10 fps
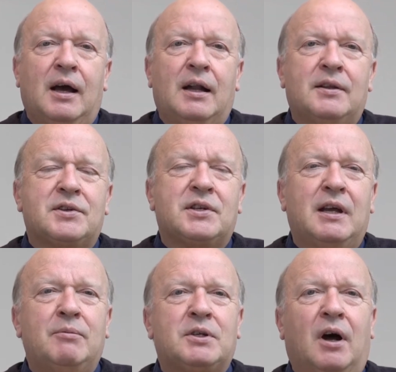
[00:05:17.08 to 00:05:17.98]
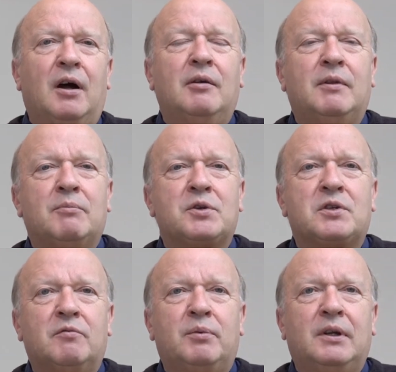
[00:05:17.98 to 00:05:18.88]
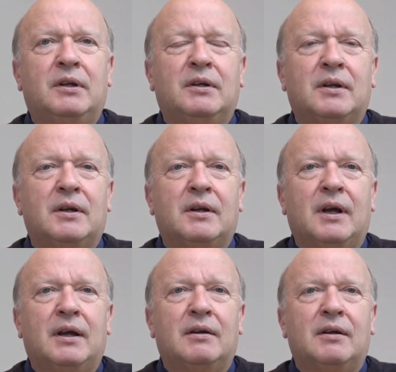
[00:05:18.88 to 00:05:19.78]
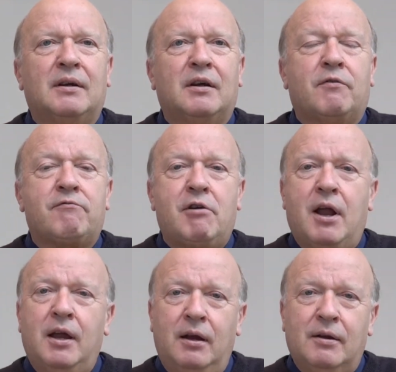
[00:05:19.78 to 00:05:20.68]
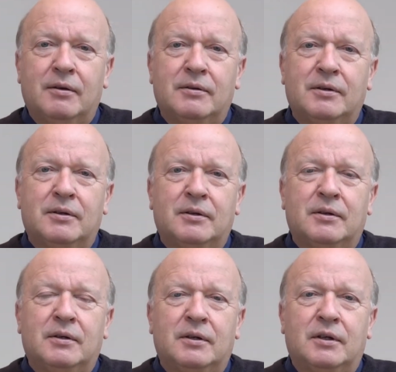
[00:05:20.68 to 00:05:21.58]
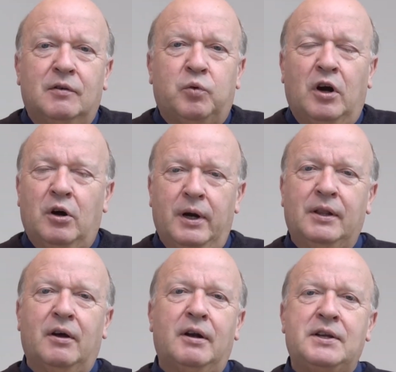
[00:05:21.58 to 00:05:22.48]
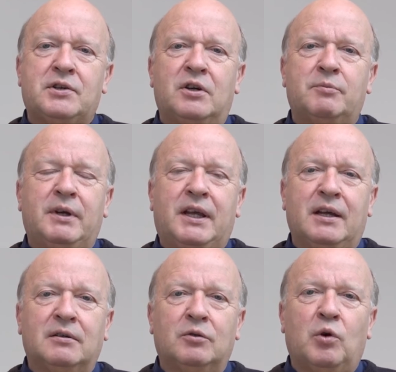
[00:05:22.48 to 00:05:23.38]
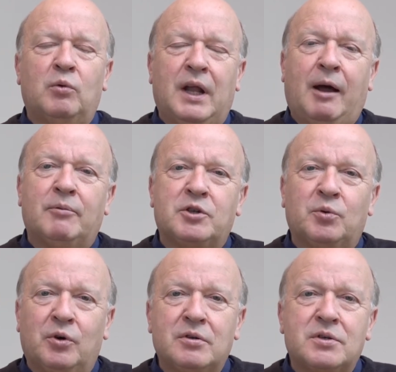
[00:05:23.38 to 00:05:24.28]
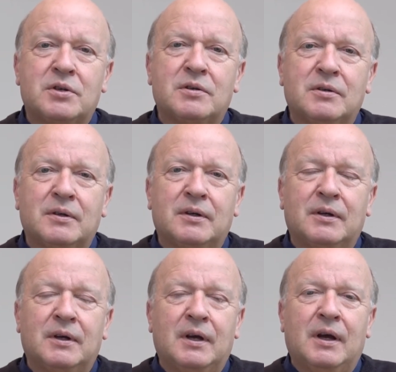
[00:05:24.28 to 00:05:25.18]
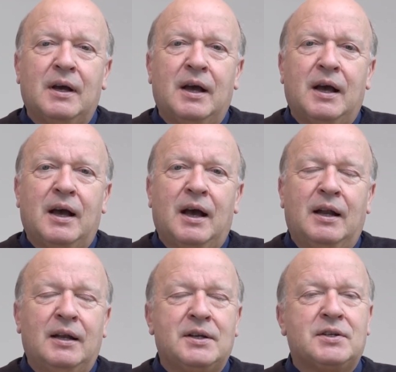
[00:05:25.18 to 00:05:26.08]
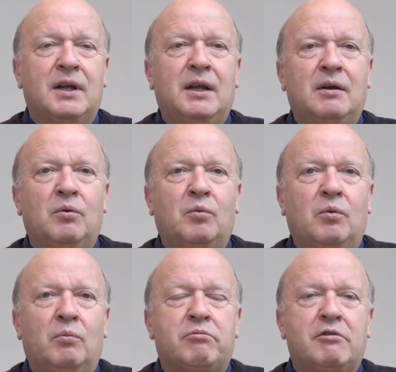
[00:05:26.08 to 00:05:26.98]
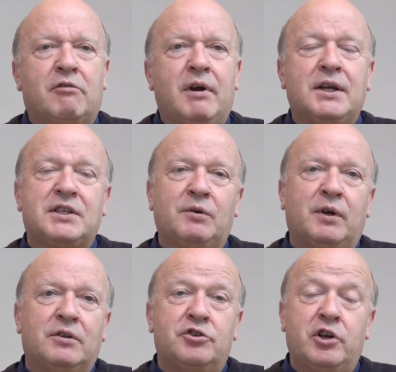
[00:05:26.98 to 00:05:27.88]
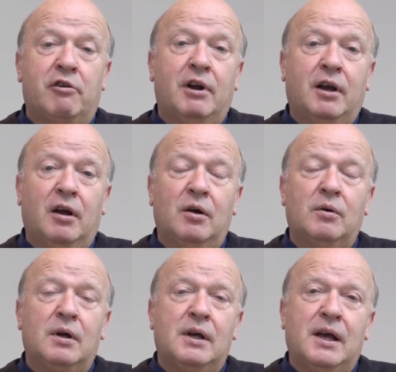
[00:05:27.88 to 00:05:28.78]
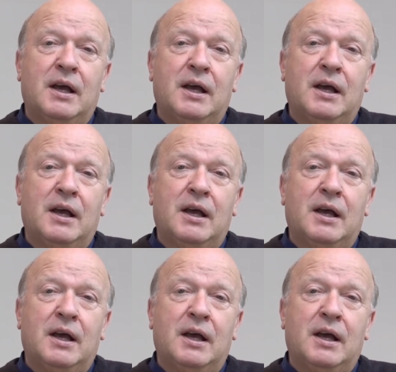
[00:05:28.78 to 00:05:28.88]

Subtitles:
And at the same time, they must have been afraid. If we're going there, he's going to be killed. What will happen to us? And as they progressed, they went to Jericho.